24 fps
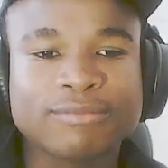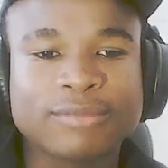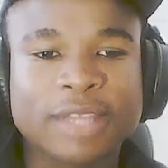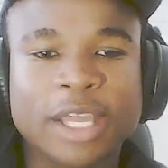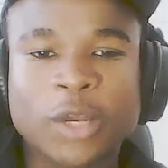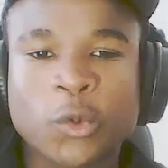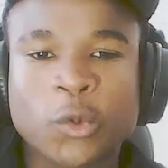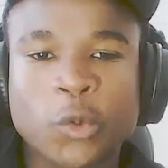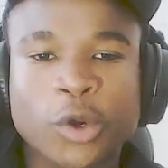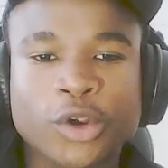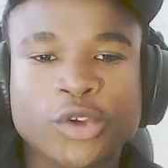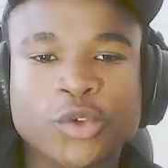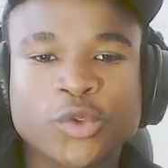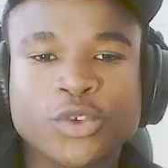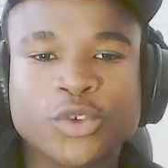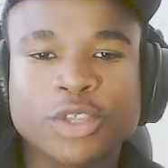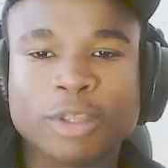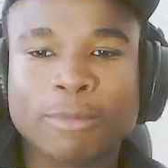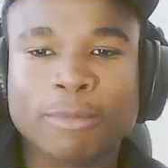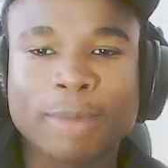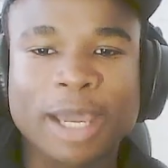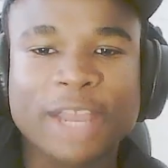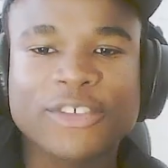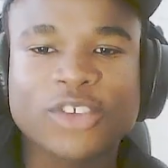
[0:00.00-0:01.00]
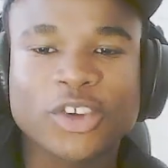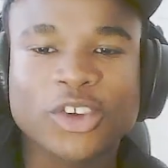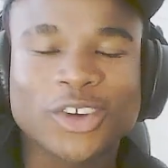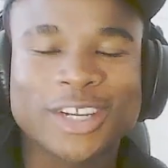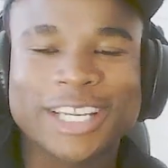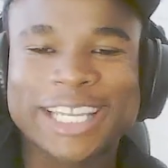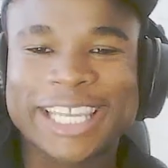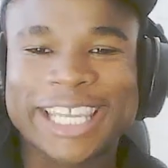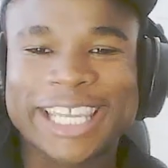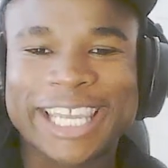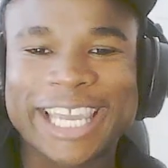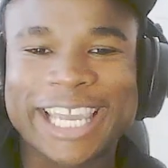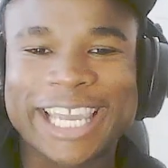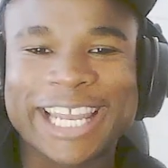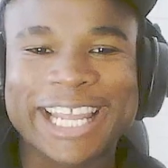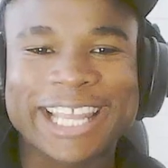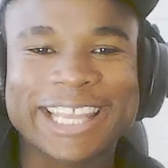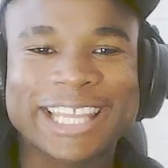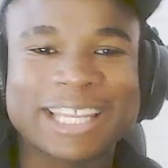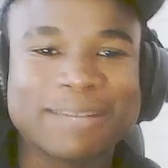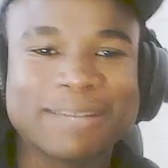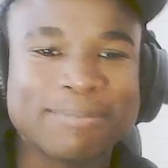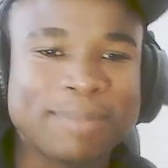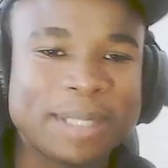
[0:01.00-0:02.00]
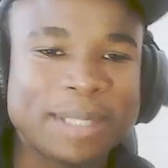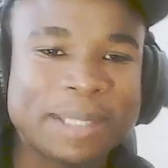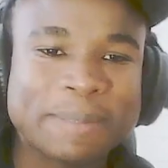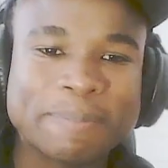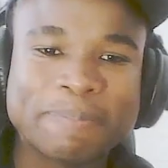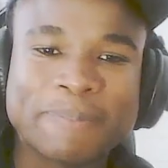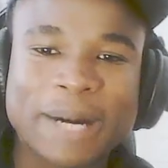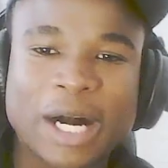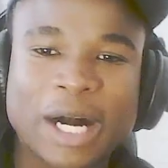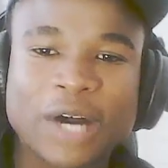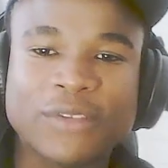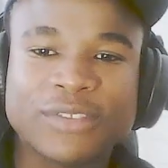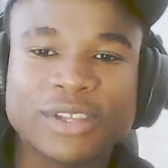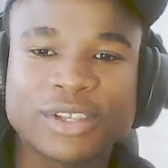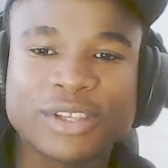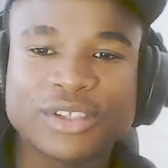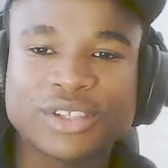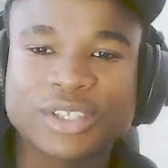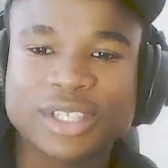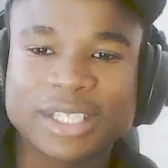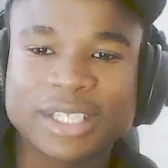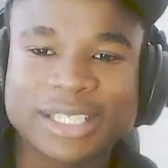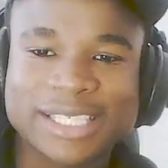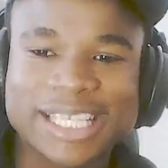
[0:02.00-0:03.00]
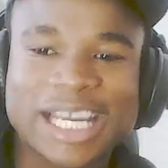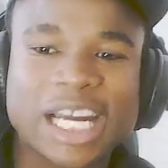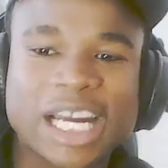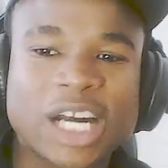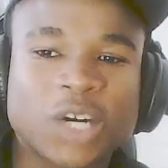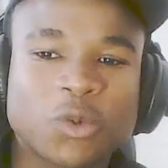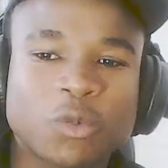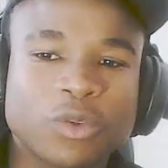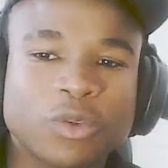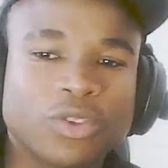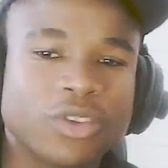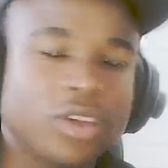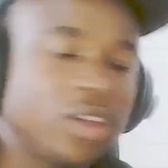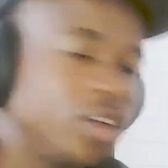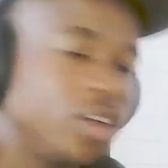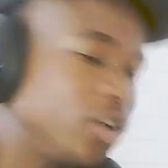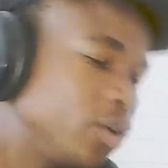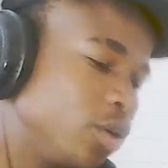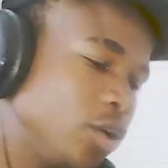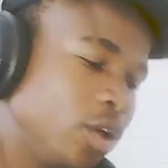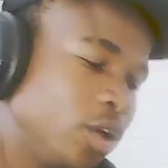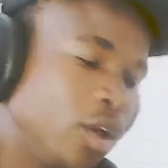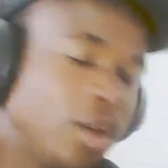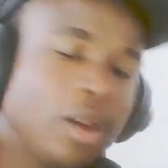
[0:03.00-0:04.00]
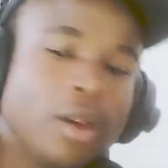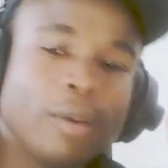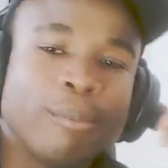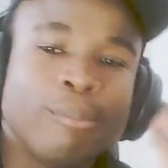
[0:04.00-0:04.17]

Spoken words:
Edward using magic on a cat and then being bounded to the town with the little